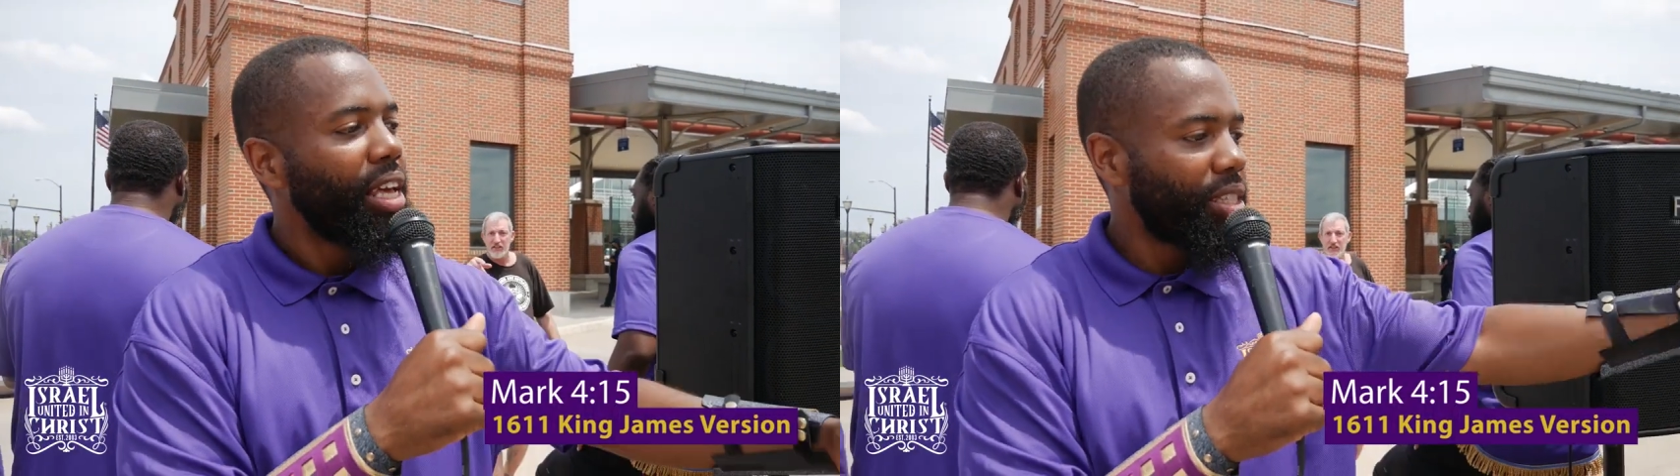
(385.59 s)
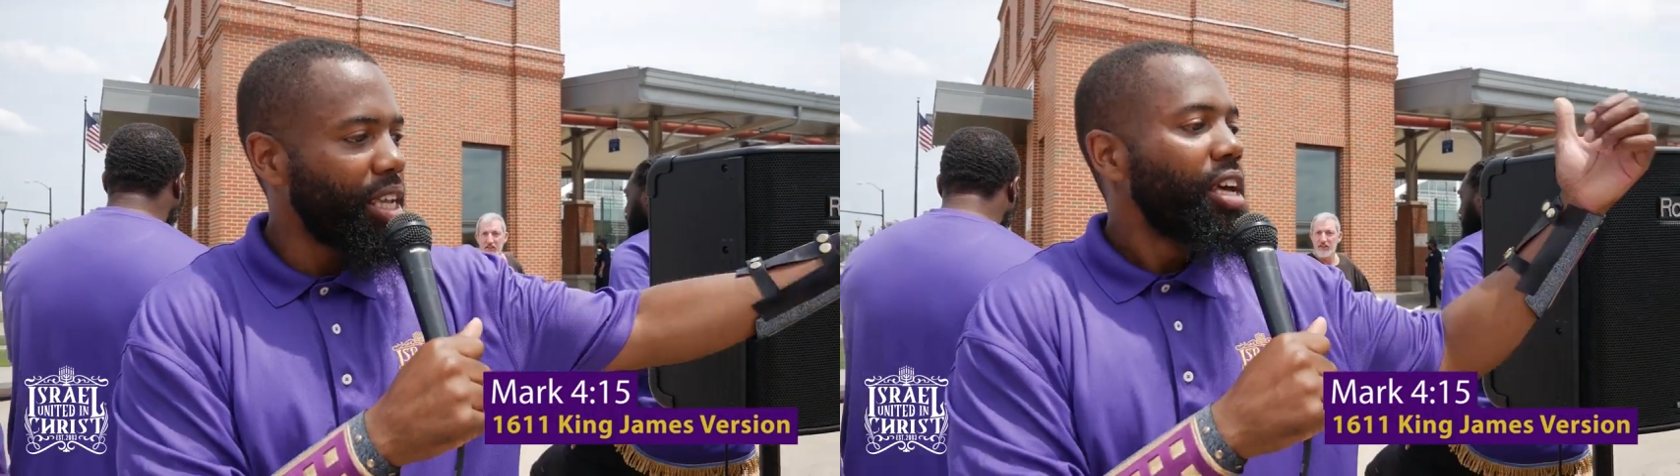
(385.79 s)

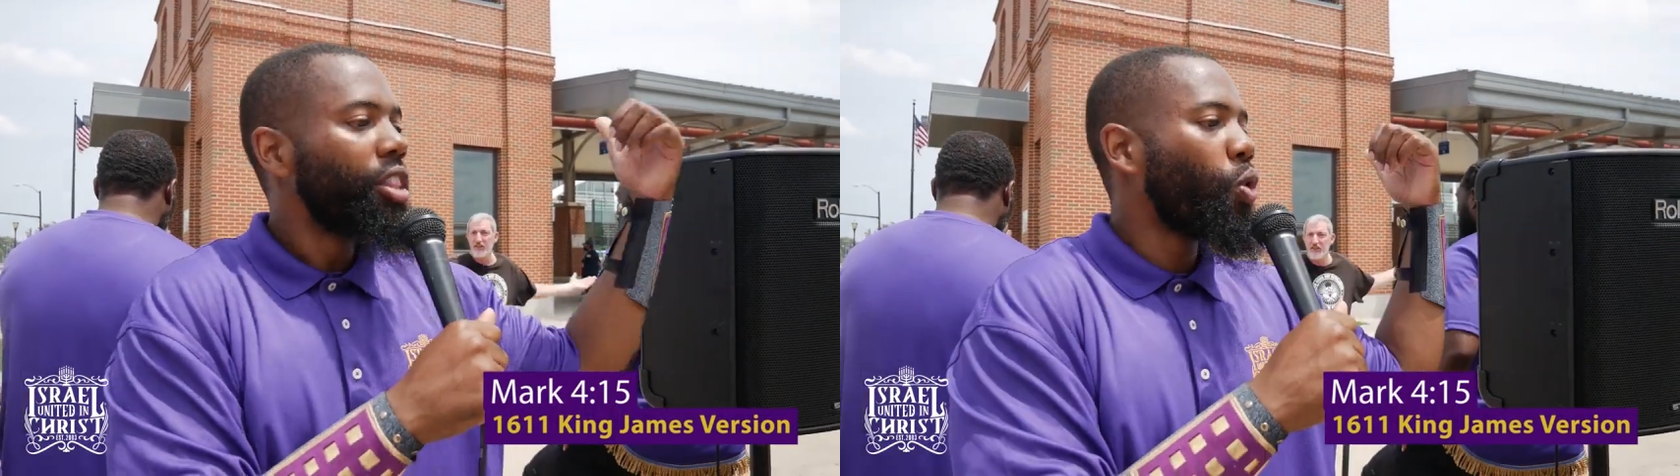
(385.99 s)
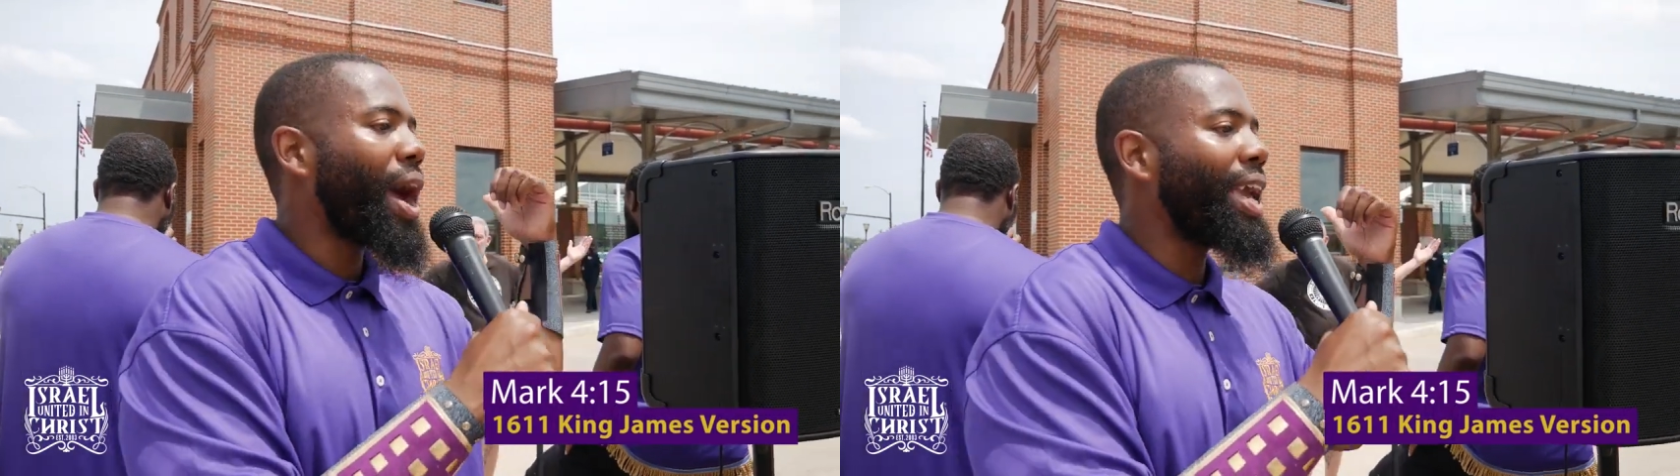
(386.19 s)
see,
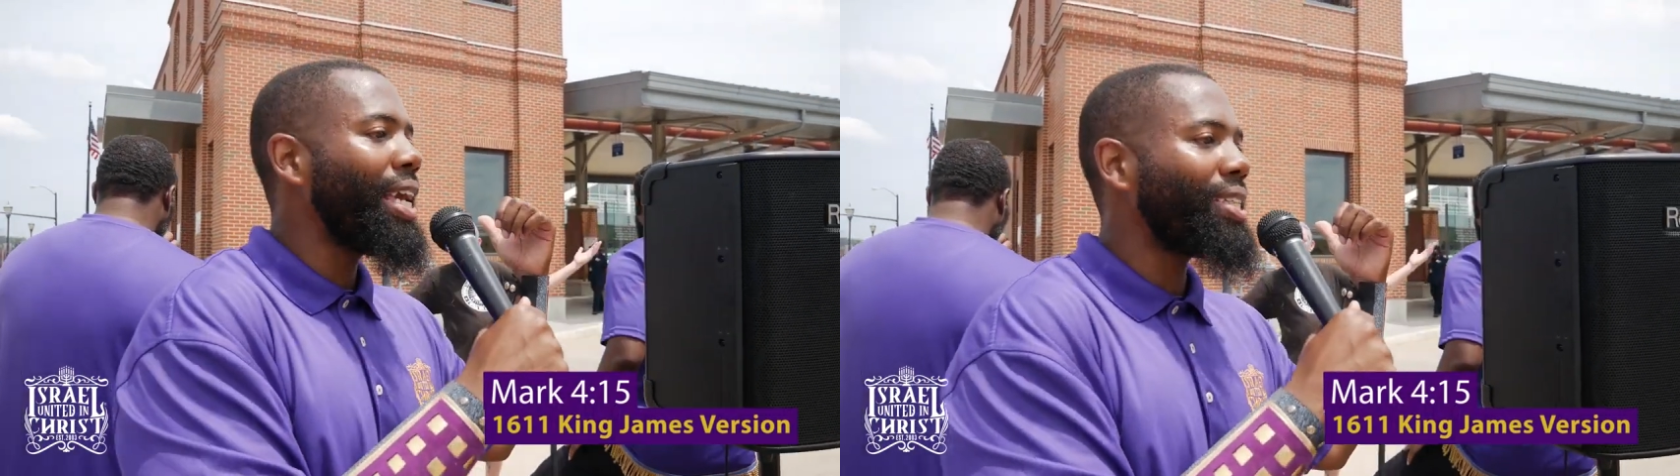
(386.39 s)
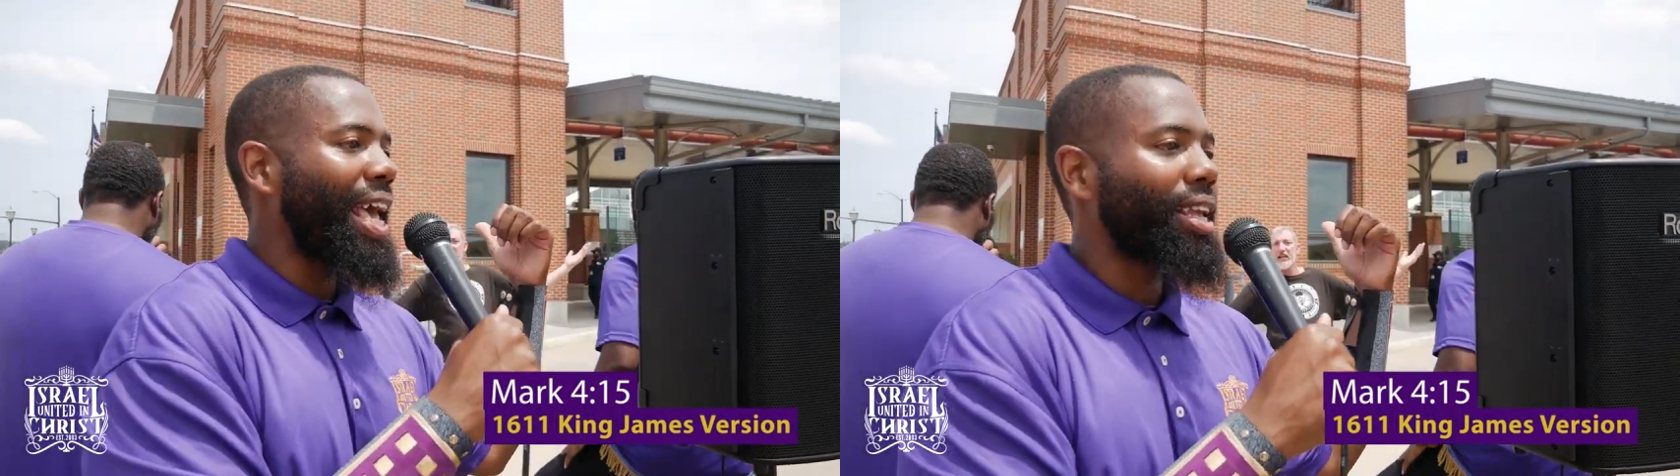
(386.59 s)
the way
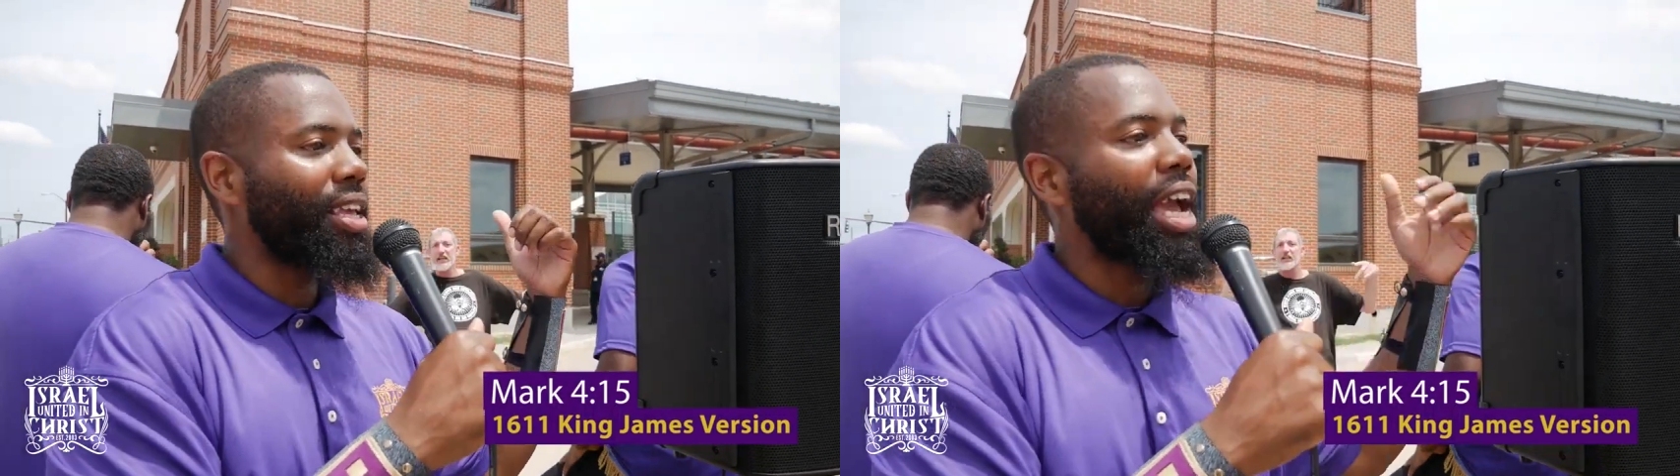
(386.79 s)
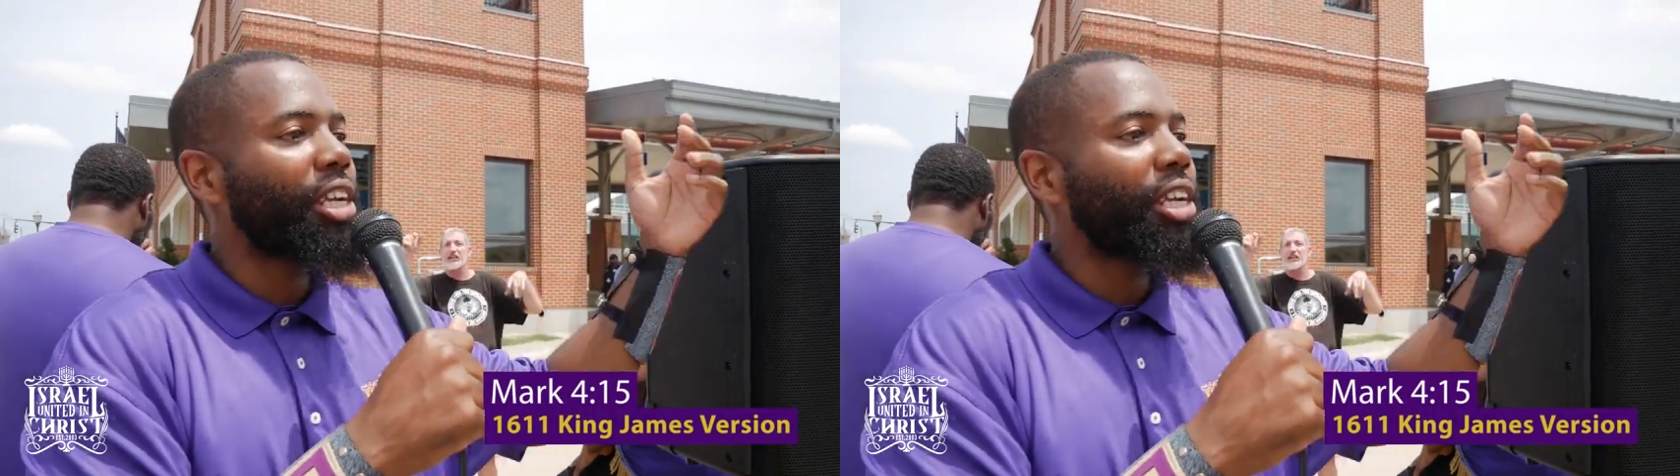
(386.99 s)
he's acting